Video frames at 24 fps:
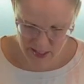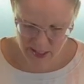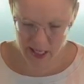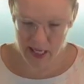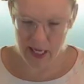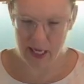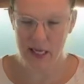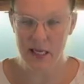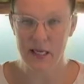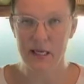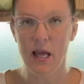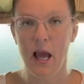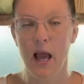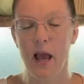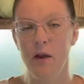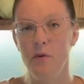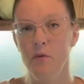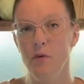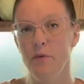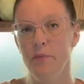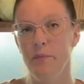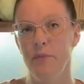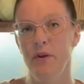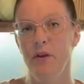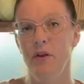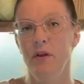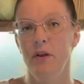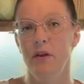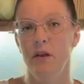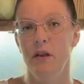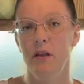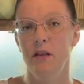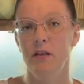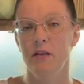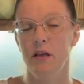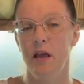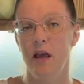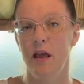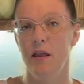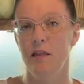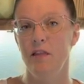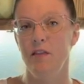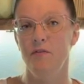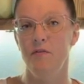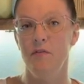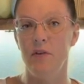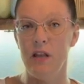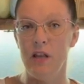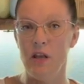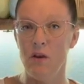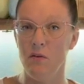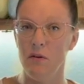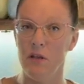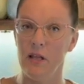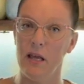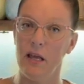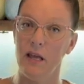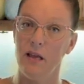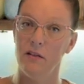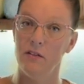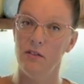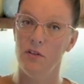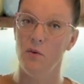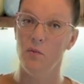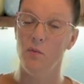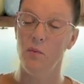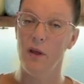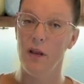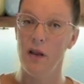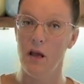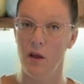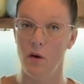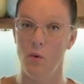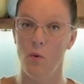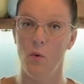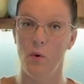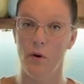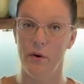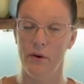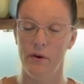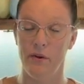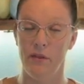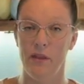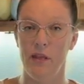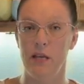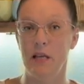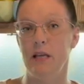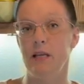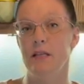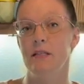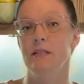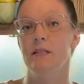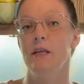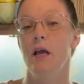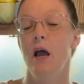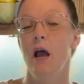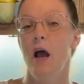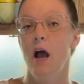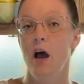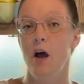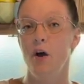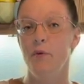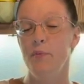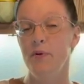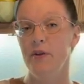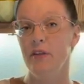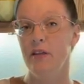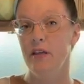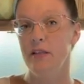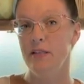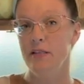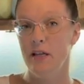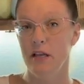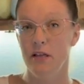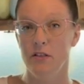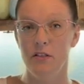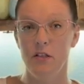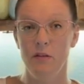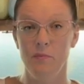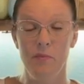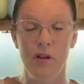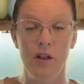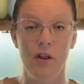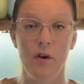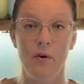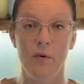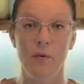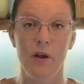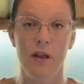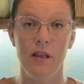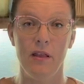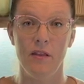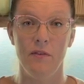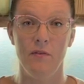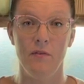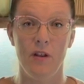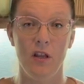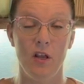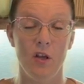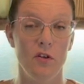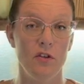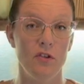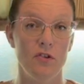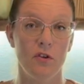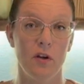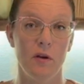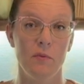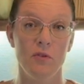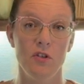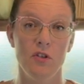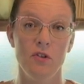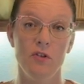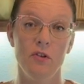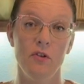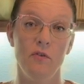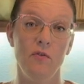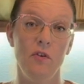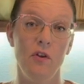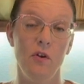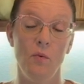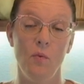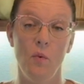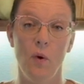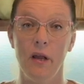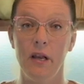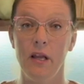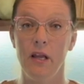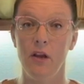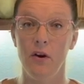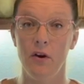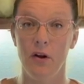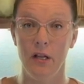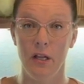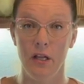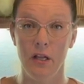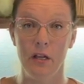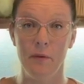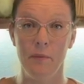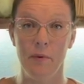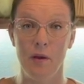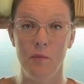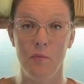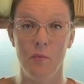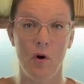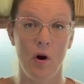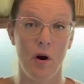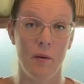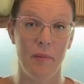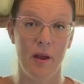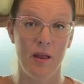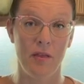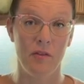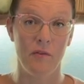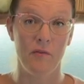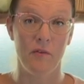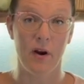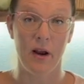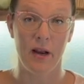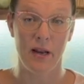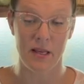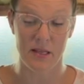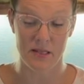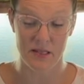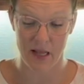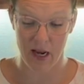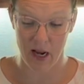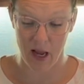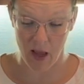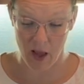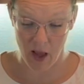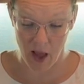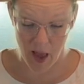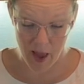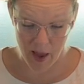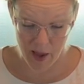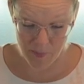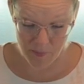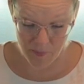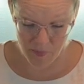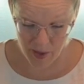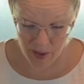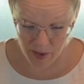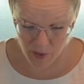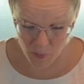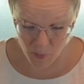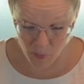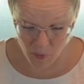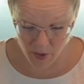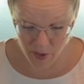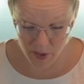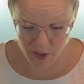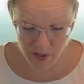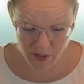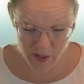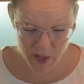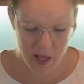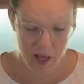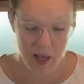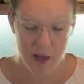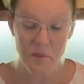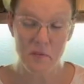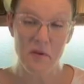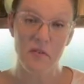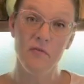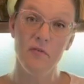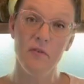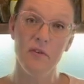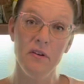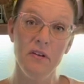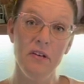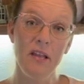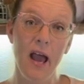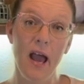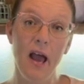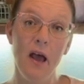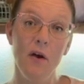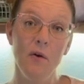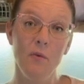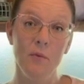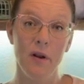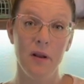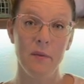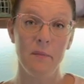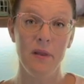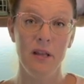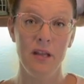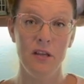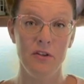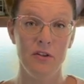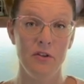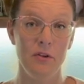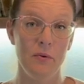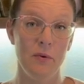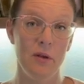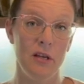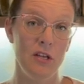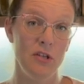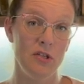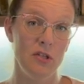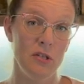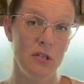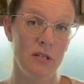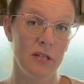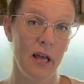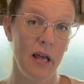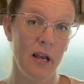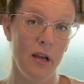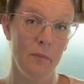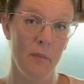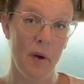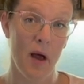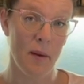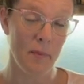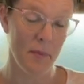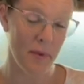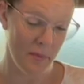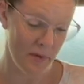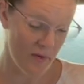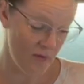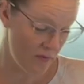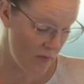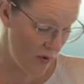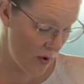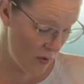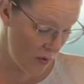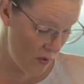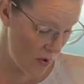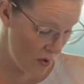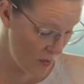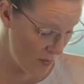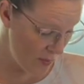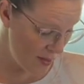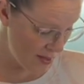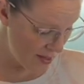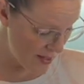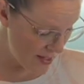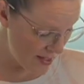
and I will put uh, the video link to when I ordered these. I'll put that down below in the video description, so if you want to hear a little bit more about the varieties that I, um, I ordered. But for now, what I'm going to do is just kind of pop up a photo with the